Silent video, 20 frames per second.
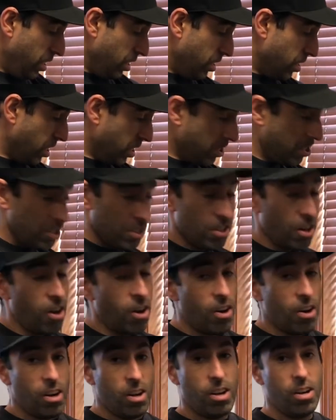This is
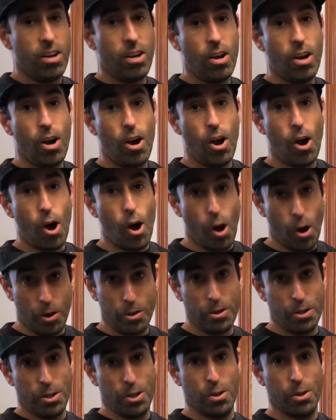all
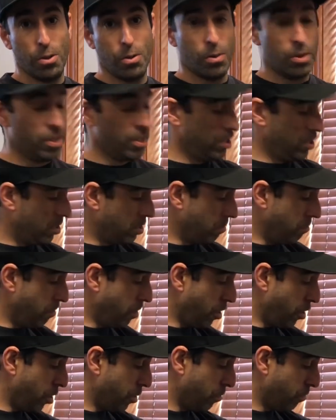all new,
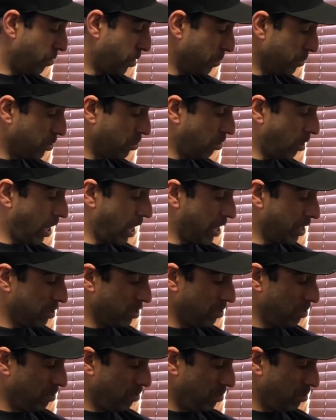developed from
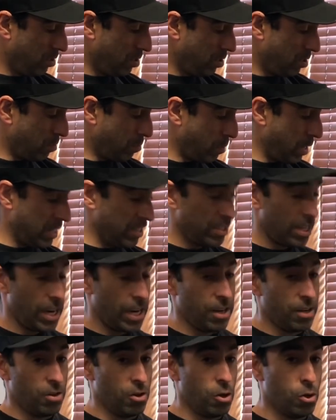scratch to
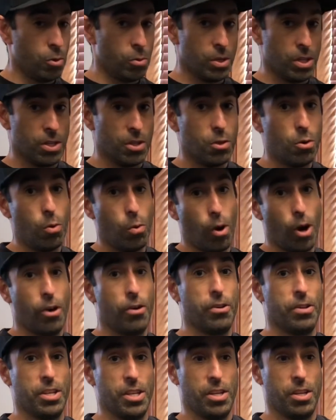maintain an OE
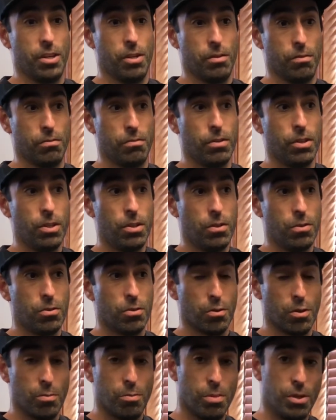quality of
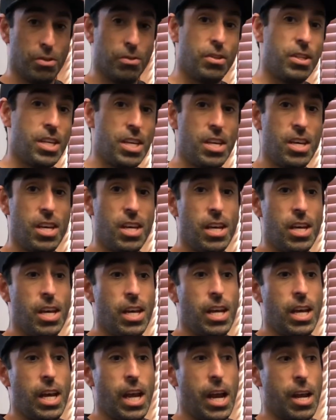durability
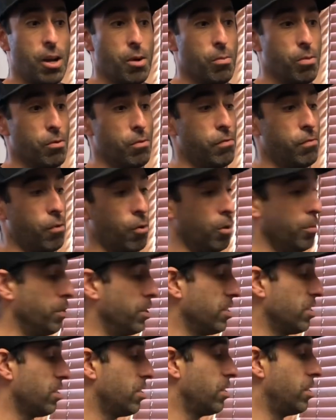and a
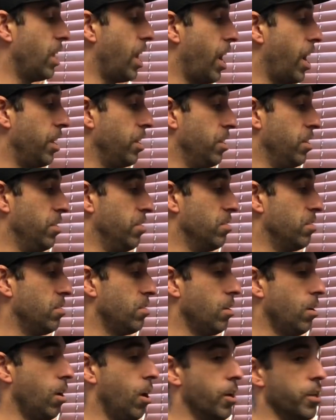performance that
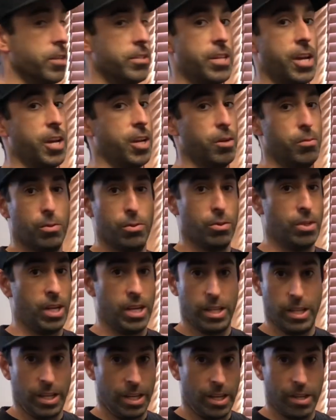is unattainable with
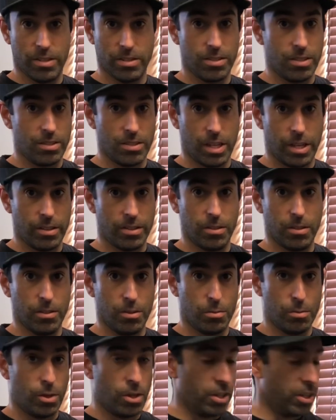anything else that's out there in
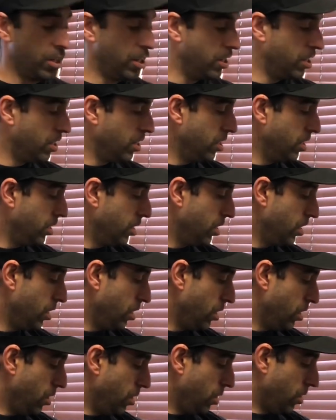the market.
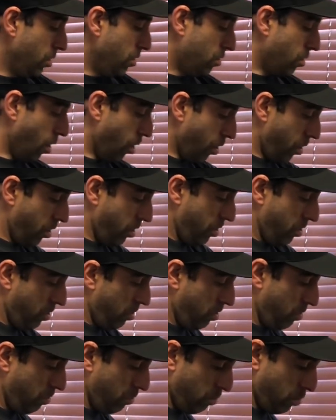So
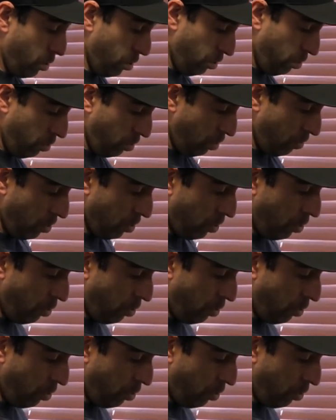we'll go through real